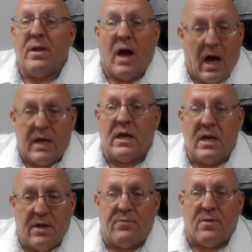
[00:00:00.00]
I can
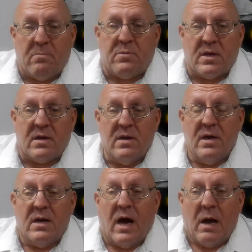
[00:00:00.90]
get something.
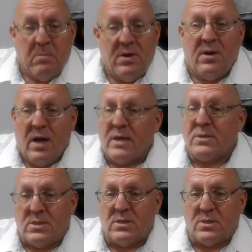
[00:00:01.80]
I'm in
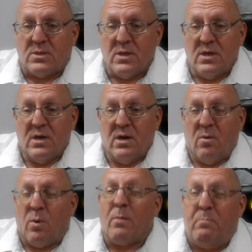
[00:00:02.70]
Texas.
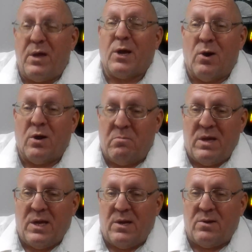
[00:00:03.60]
We're big on
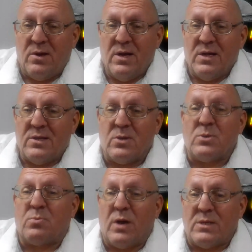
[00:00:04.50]
meat.
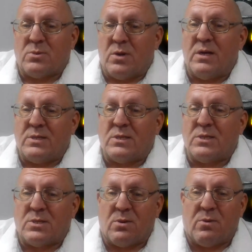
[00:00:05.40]
There's restaurants that
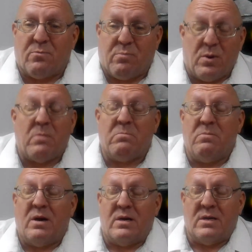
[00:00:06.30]
serve pretty,
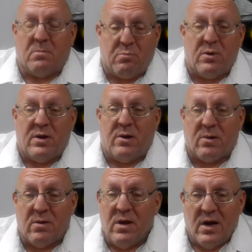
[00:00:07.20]
you know, pretty
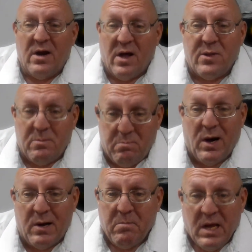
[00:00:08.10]
near nothing
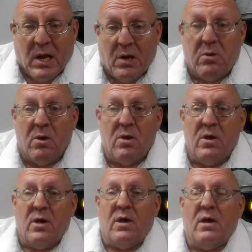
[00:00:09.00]
but meat.
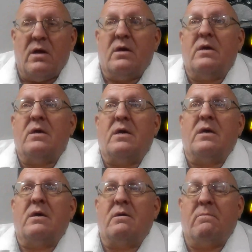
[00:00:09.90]
Uh,
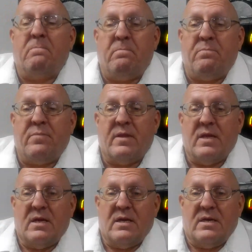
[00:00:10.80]

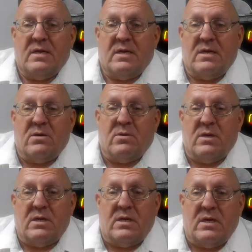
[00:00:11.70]
you know,